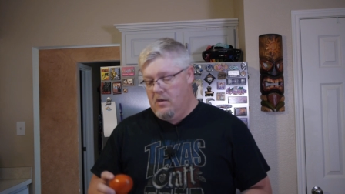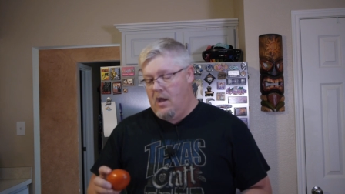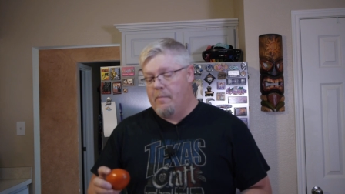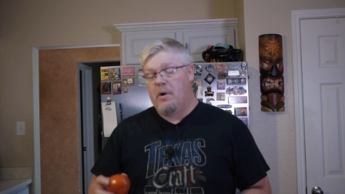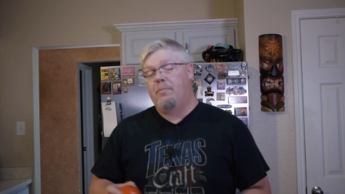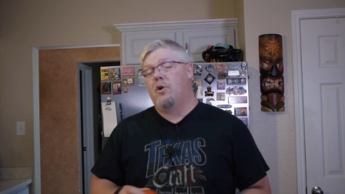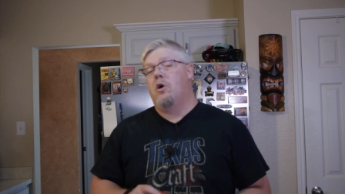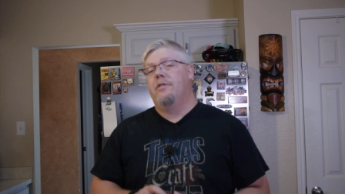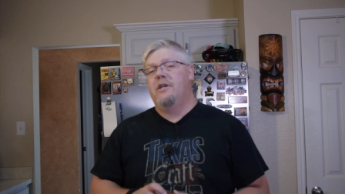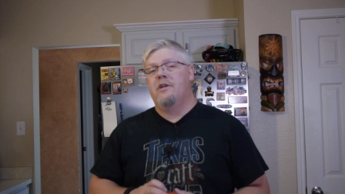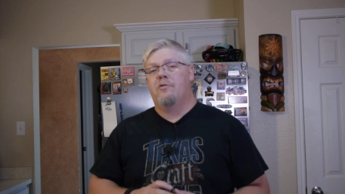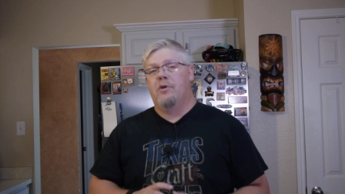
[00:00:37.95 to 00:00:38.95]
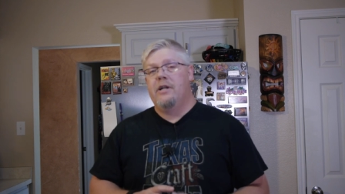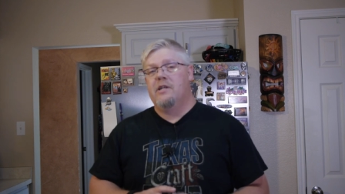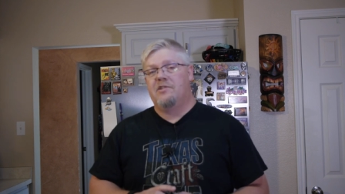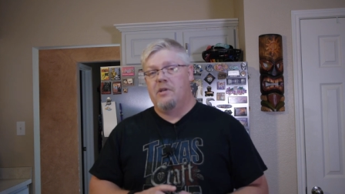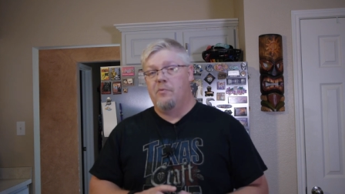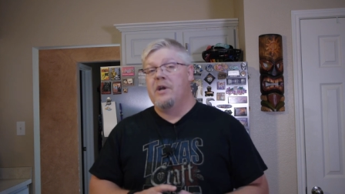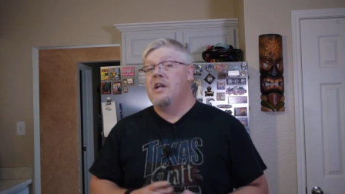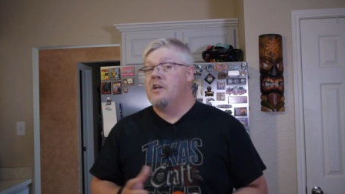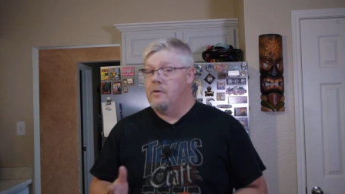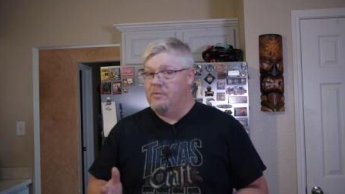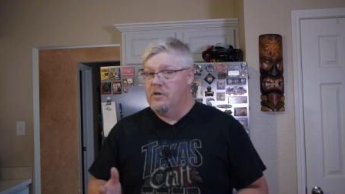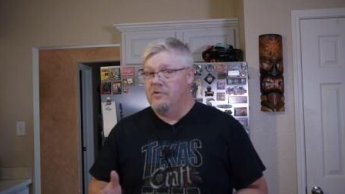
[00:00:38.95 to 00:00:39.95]
I'm gonna put all the ingredients that we end
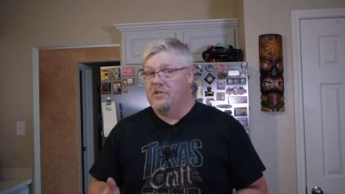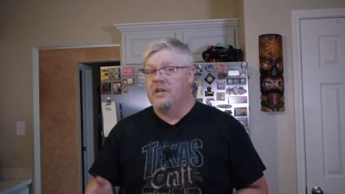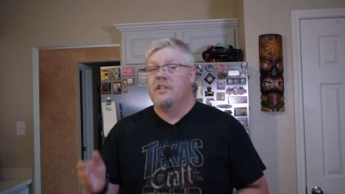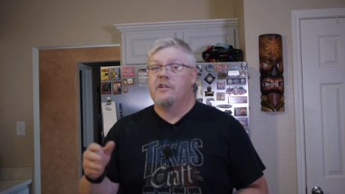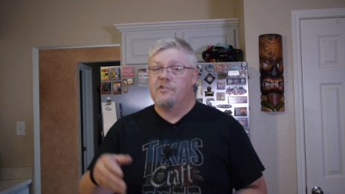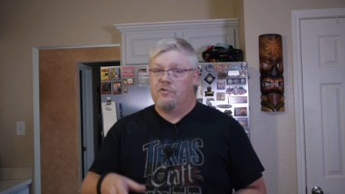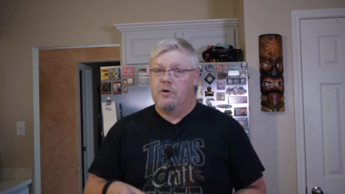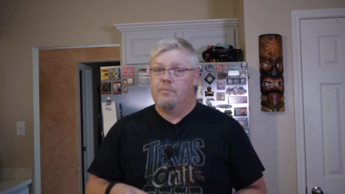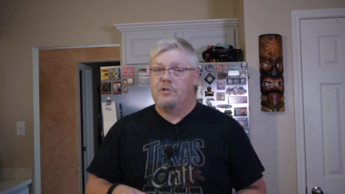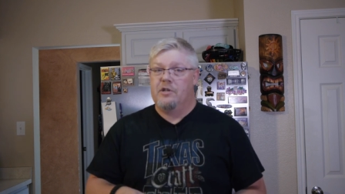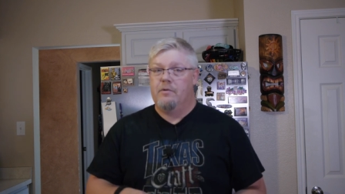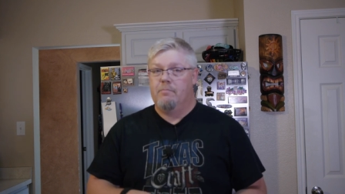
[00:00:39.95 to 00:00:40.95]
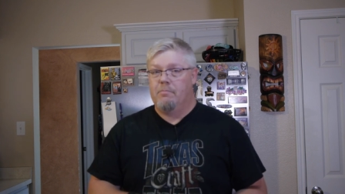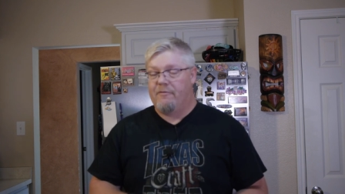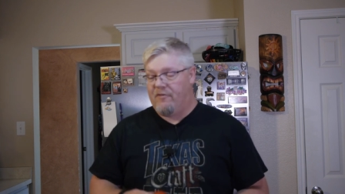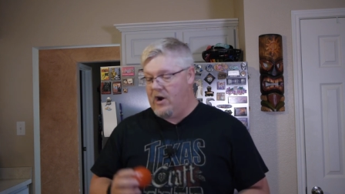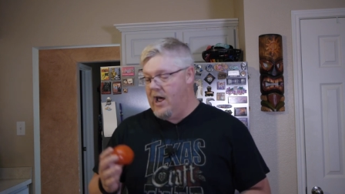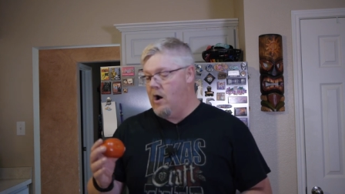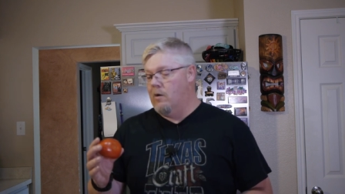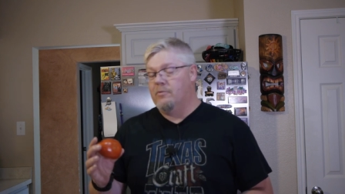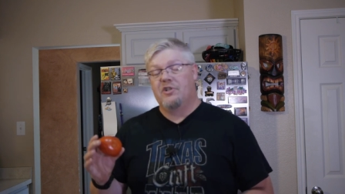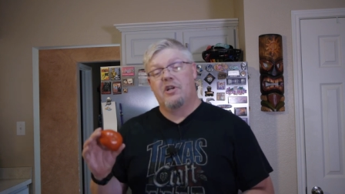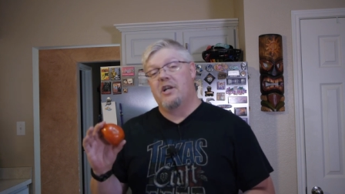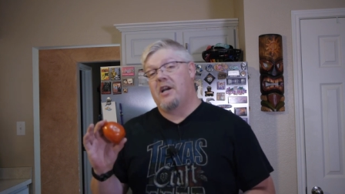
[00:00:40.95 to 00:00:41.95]
up using in the description, but for now I'm
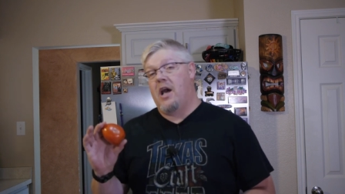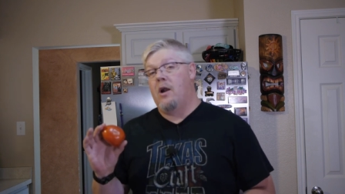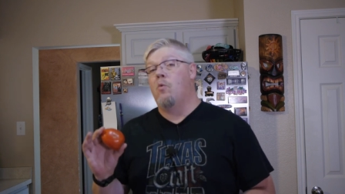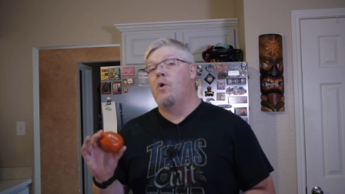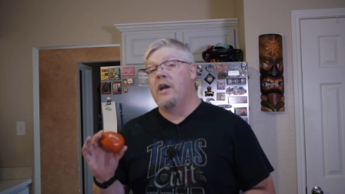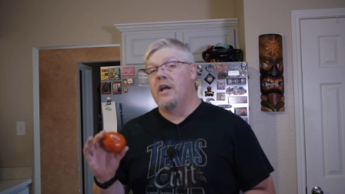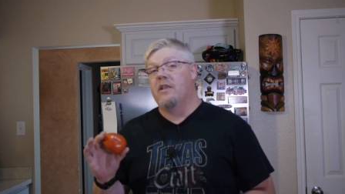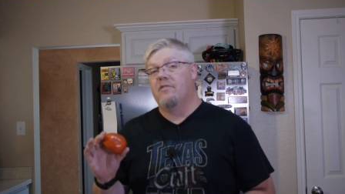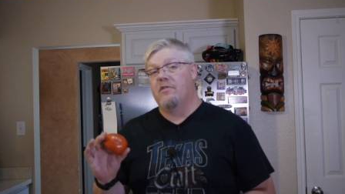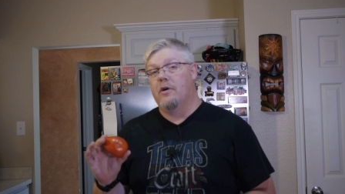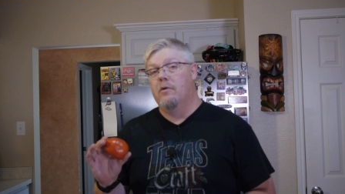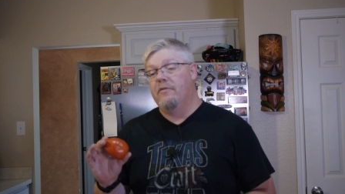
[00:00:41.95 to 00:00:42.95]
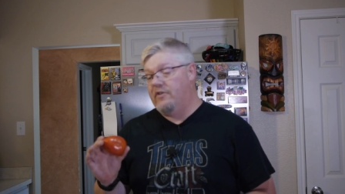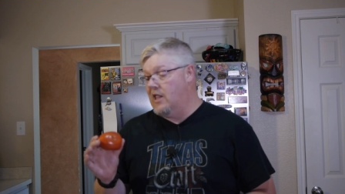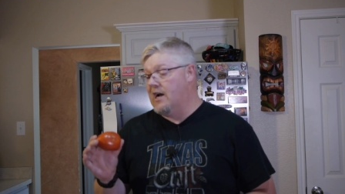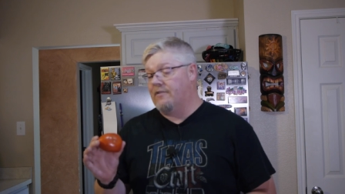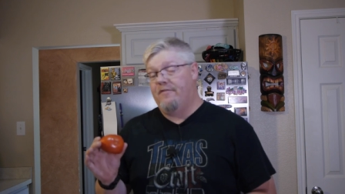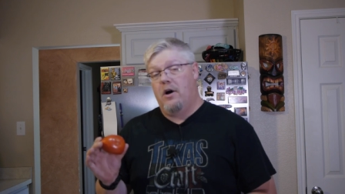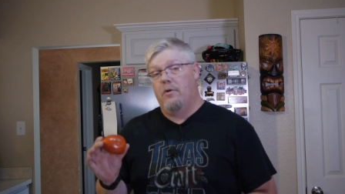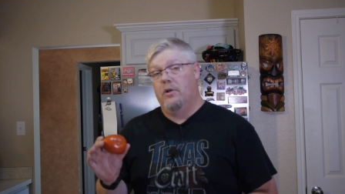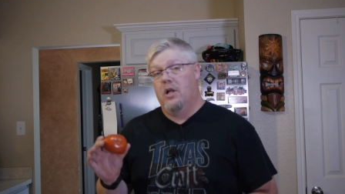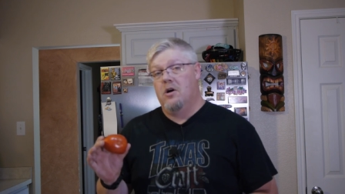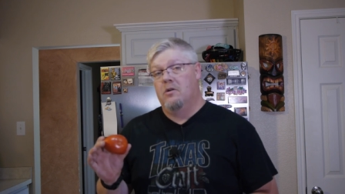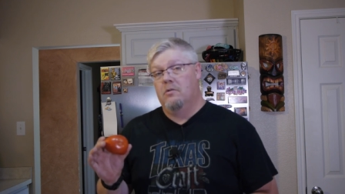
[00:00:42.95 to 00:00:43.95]
just gonna kind of wing it. So if you'd like to follow
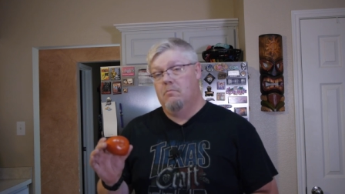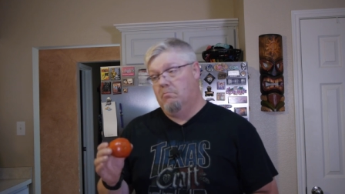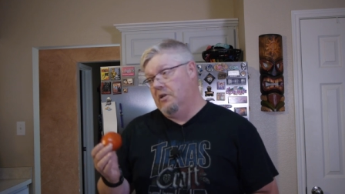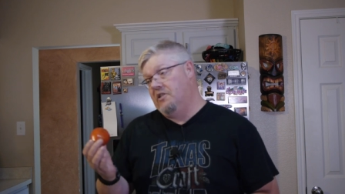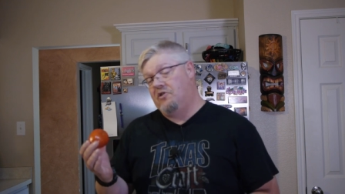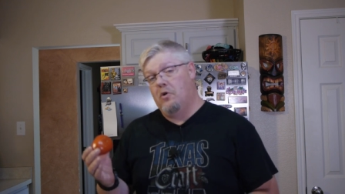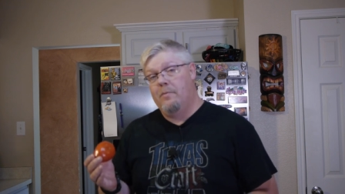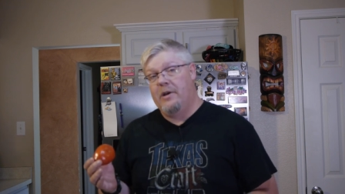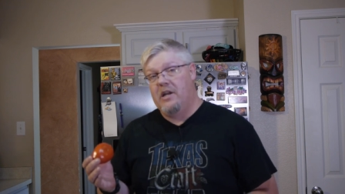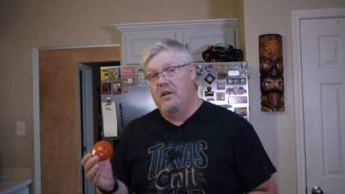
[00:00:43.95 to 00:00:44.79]
along, please join me.